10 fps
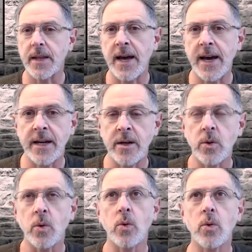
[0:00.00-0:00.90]
And
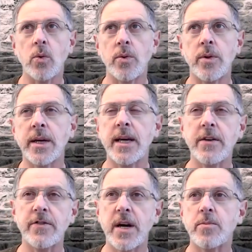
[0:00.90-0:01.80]
the
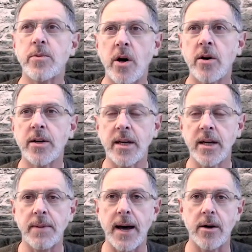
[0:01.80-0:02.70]
gift I'm talking
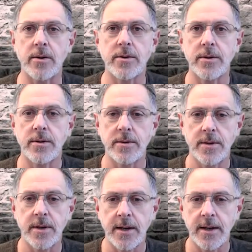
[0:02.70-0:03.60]
about
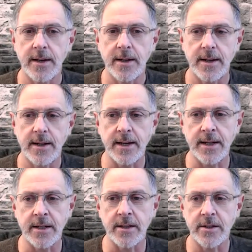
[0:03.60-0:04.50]

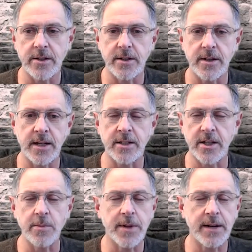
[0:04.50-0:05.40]
it's
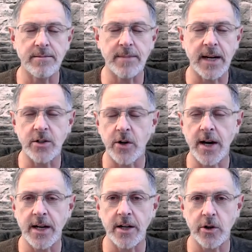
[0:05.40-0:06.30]
something I
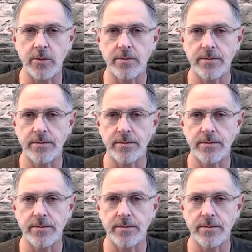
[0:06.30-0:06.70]
try to do